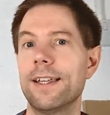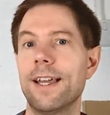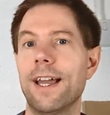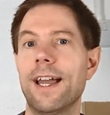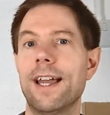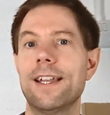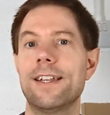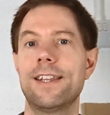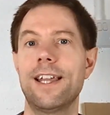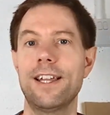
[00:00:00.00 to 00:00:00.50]

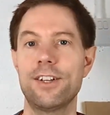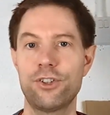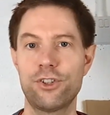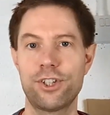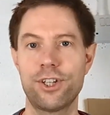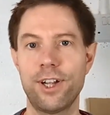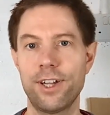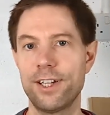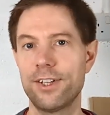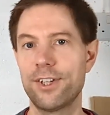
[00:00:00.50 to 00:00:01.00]
And that
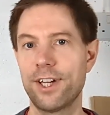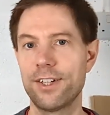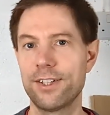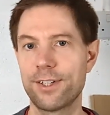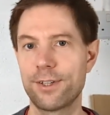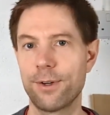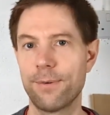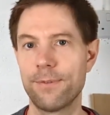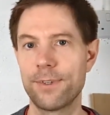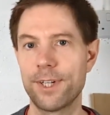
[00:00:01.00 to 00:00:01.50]
slightly changed
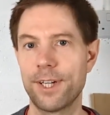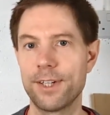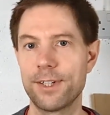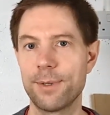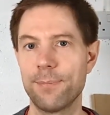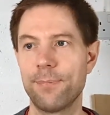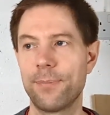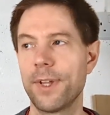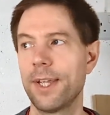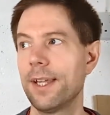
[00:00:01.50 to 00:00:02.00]
the
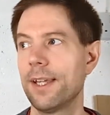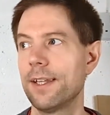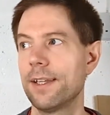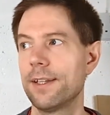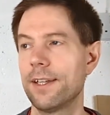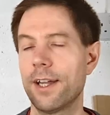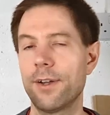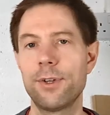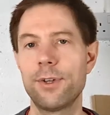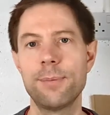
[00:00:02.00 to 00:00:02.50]
conversation.
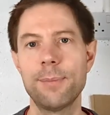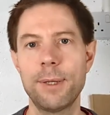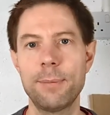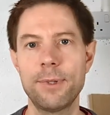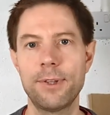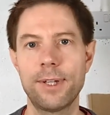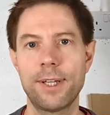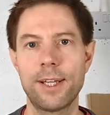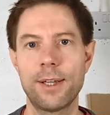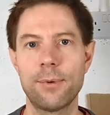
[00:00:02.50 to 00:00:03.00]
Now, you may be
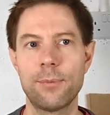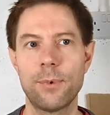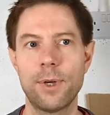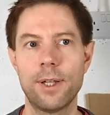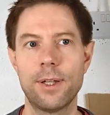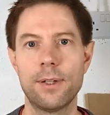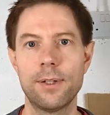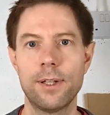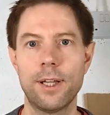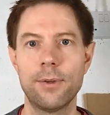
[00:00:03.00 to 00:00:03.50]
thinking,
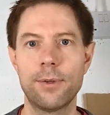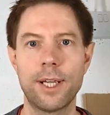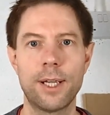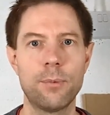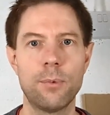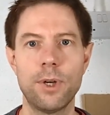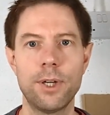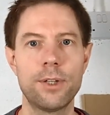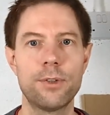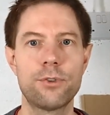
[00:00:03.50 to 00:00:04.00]
well, okay,
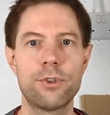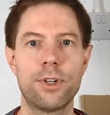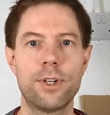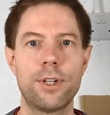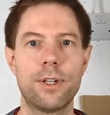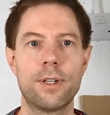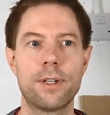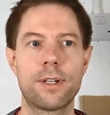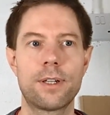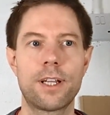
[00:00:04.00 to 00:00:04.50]
why are you
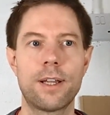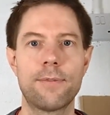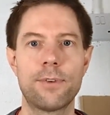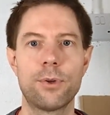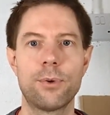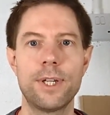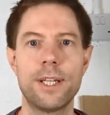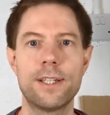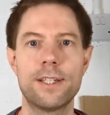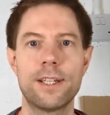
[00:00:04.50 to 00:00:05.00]
trying to cover
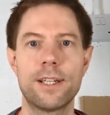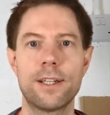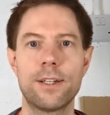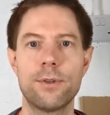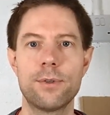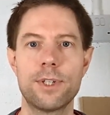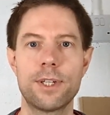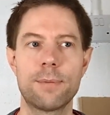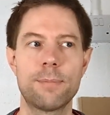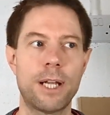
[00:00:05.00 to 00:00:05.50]
your heating
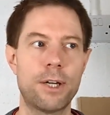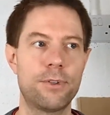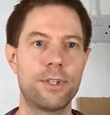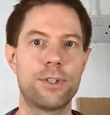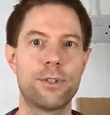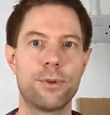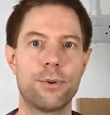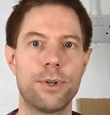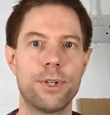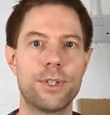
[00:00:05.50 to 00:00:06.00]
using battery
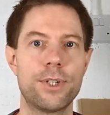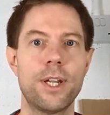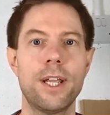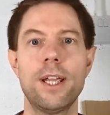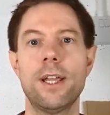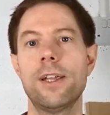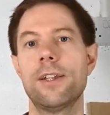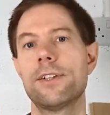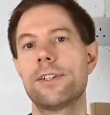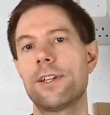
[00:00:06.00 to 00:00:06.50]
storage?
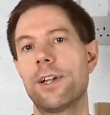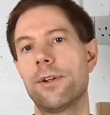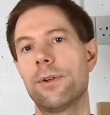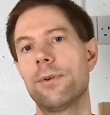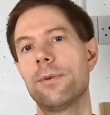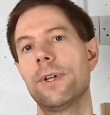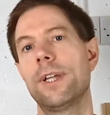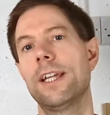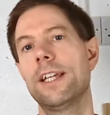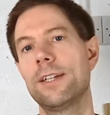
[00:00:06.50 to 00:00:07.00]

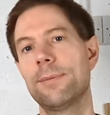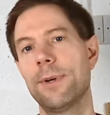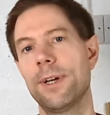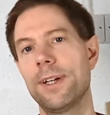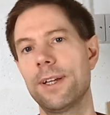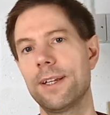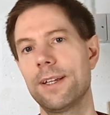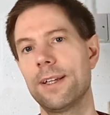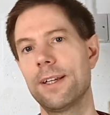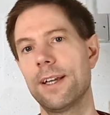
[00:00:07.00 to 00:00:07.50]
So here's
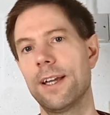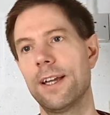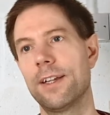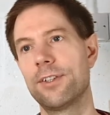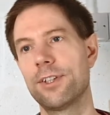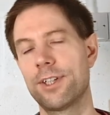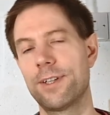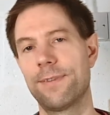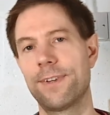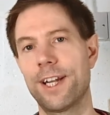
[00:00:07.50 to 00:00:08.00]
my
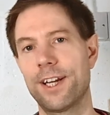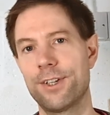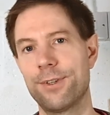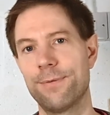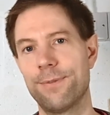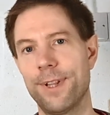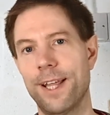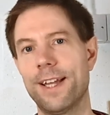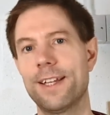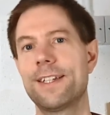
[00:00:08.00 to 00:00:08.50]

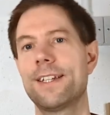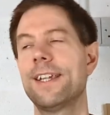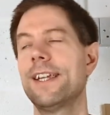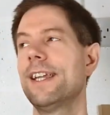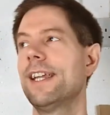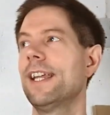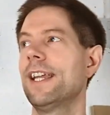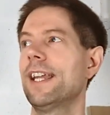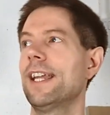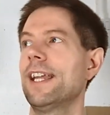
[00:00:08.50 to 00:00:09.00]
justification for that.
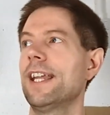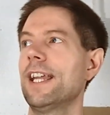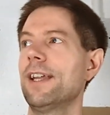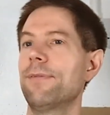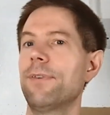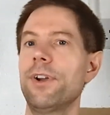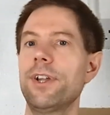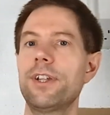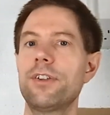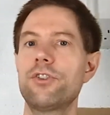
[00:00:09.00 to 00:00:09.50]

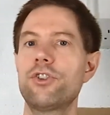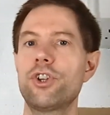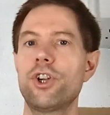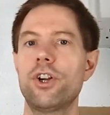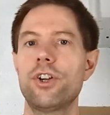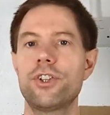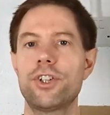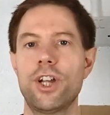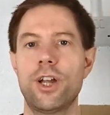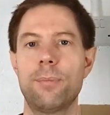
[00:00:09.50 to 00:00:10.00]
If I can
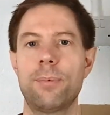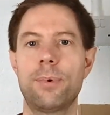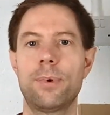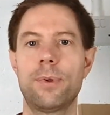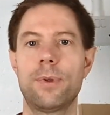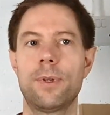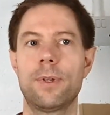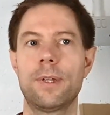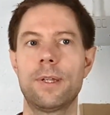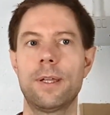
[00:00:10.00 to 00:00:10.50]
charge up
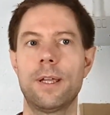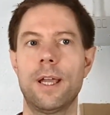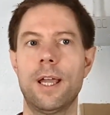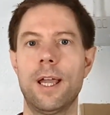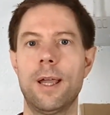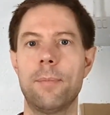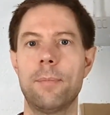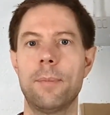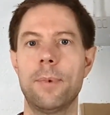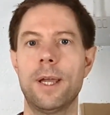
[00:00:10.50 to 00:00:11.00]

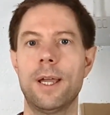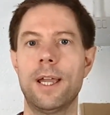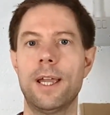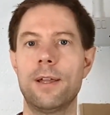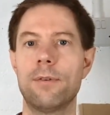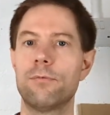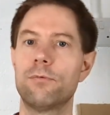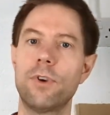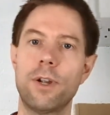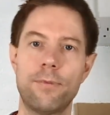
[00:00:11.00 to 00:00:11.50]

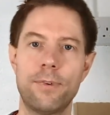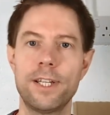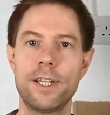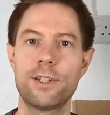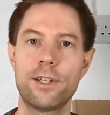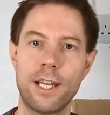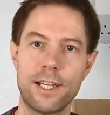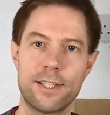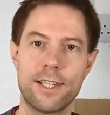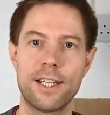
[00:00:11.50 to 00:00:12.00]

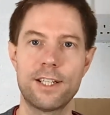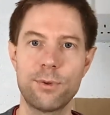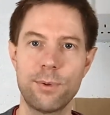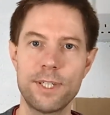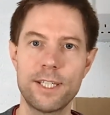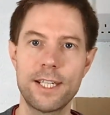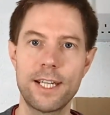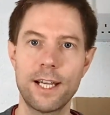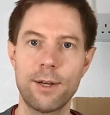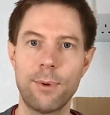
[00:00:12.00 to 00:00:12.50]
roughly, let's say,
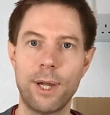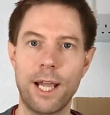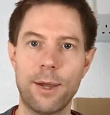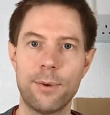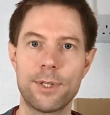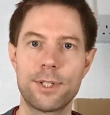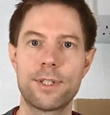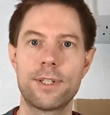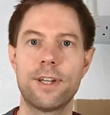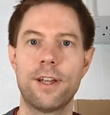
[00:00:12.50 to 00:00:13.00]
20 kilowatt
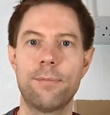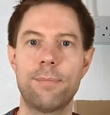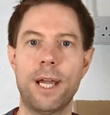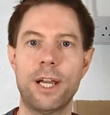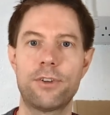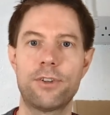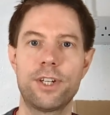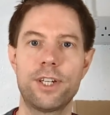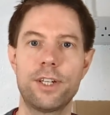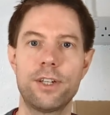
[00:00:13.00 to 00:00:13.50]
hours of
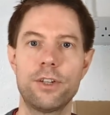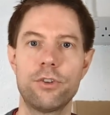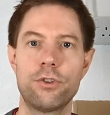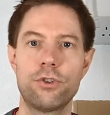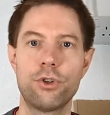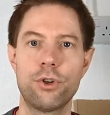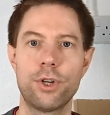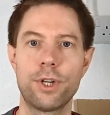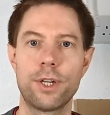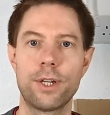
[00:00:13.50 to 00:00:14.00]
battery
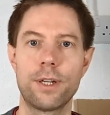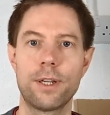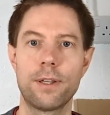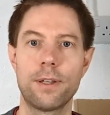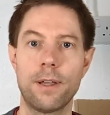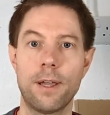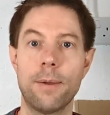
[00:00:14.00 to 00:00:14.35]
during